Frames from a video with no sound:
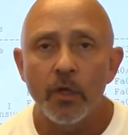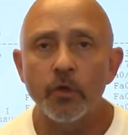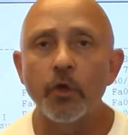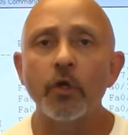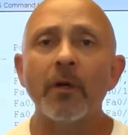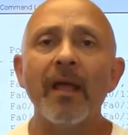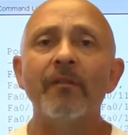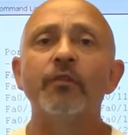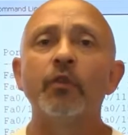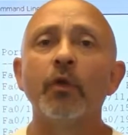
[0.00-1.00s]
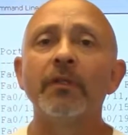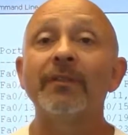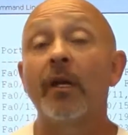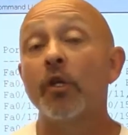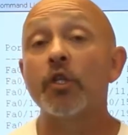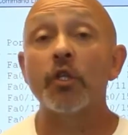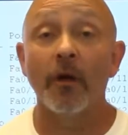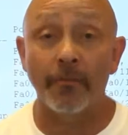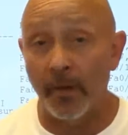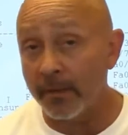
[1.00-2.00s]
So you're going to have students that are
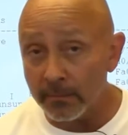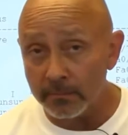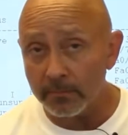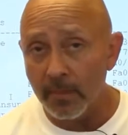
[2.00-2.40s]
suffering.